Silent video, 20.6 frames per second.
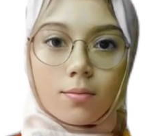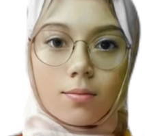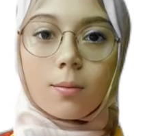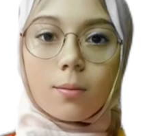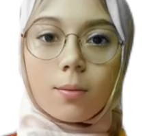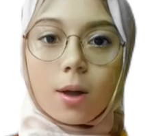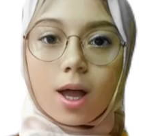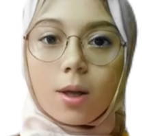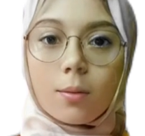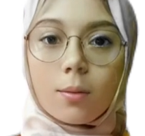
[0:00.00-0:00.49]

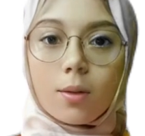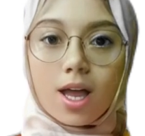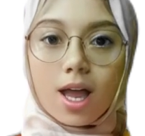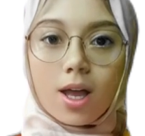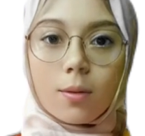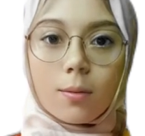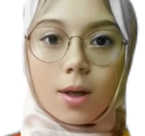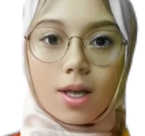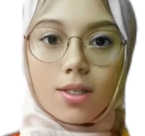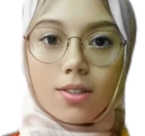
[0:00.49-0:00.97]
By
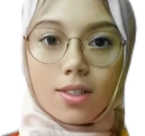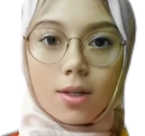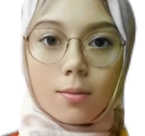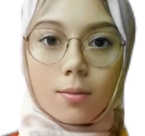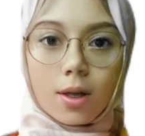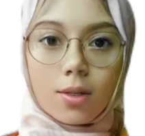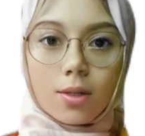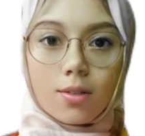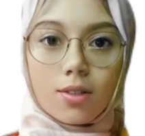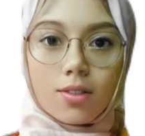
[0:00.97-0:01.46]
applying basic
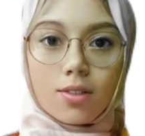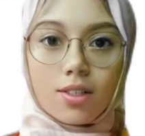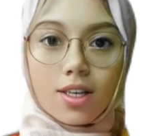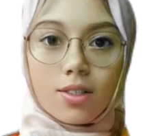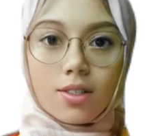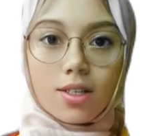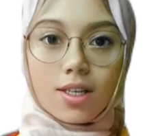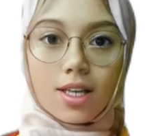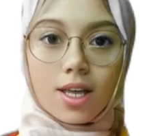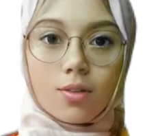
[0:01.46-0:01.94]
methods
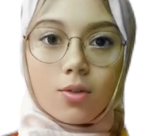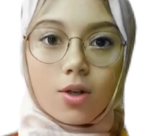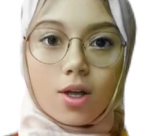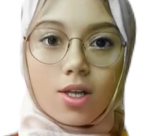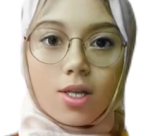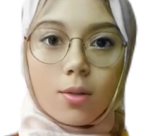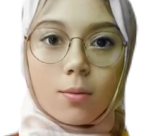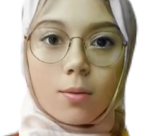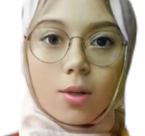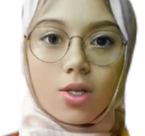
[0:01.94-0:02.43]
in delivering
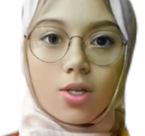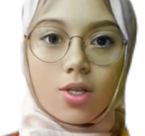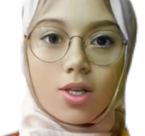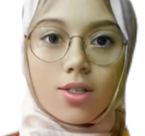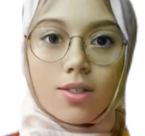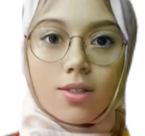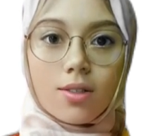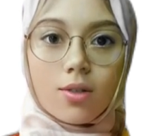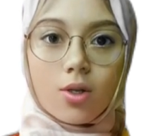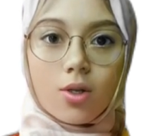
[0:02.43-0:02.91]

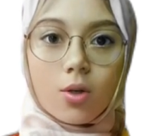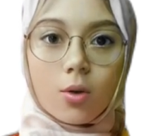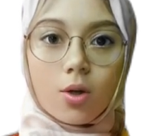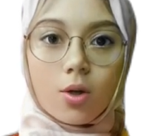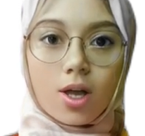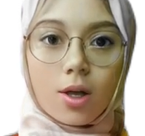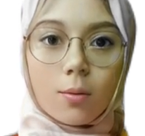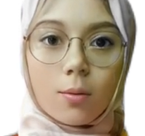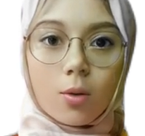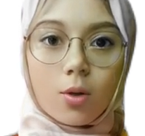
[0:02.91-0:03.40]
speeches, you
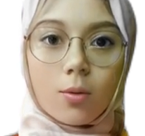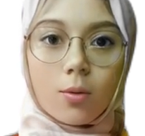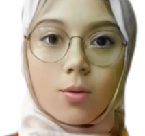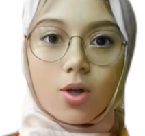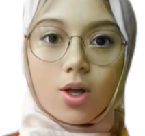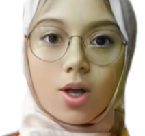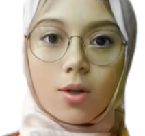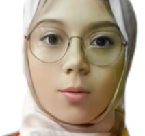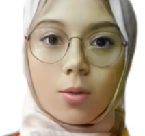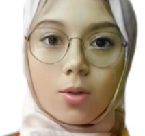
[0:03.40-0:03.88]
can improve
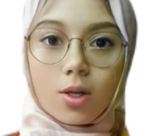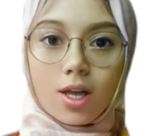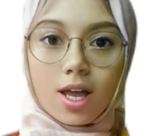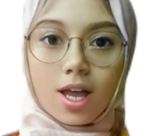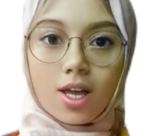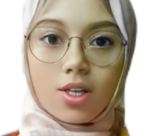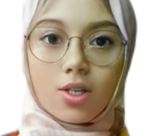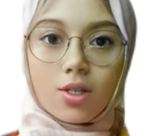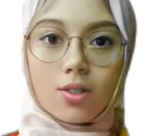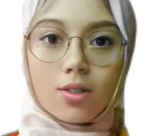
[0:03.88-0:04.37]
your
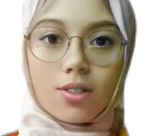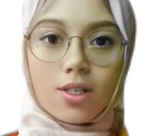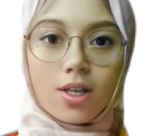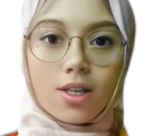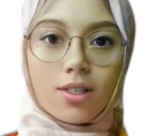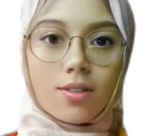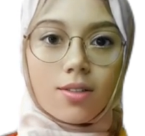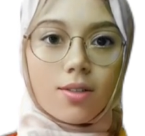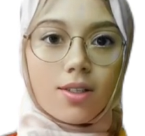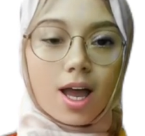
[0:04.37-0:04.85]
communication
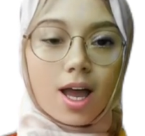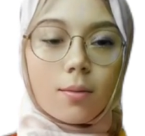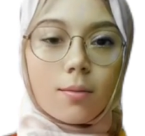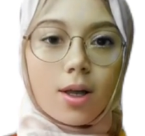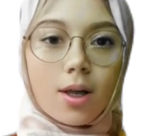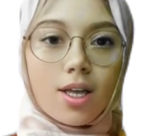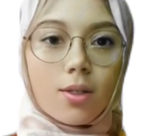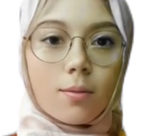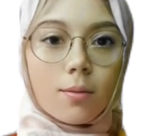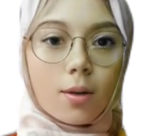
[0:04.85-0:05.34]
skills and
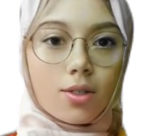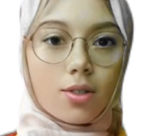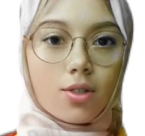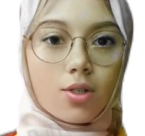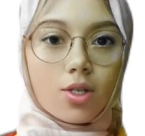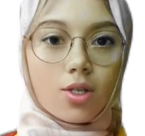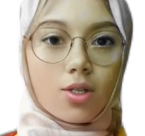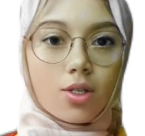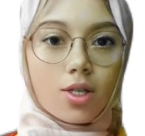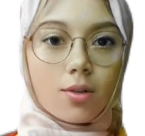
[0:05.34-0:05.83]
make the
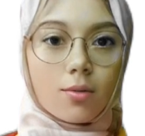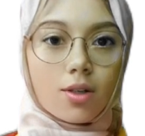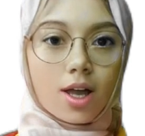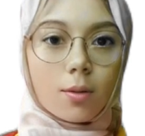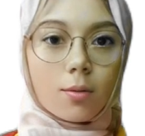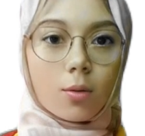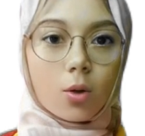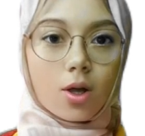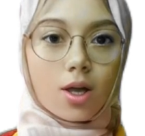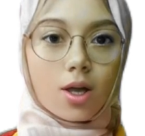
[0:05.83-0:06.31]
messages
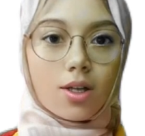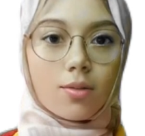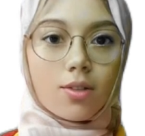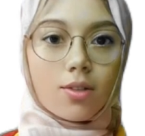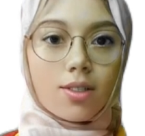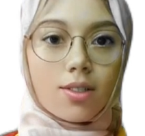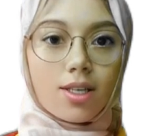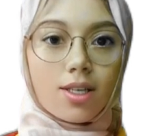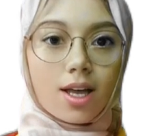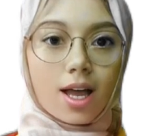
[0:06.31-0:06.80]
conveyed more
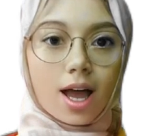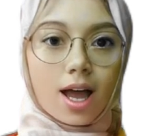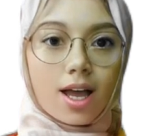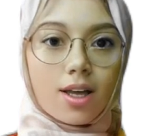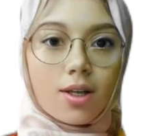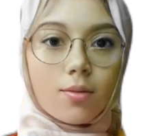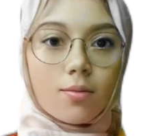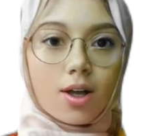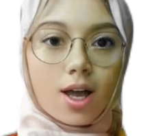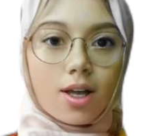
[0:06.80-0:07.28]
convincing
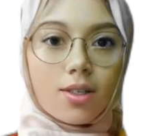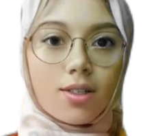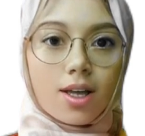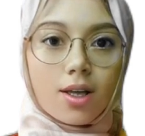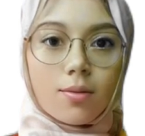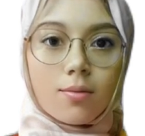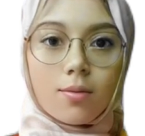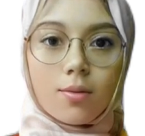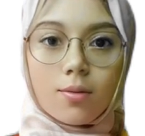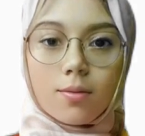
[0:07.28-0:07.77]
and
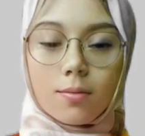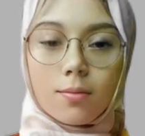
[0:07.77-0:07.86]
effective.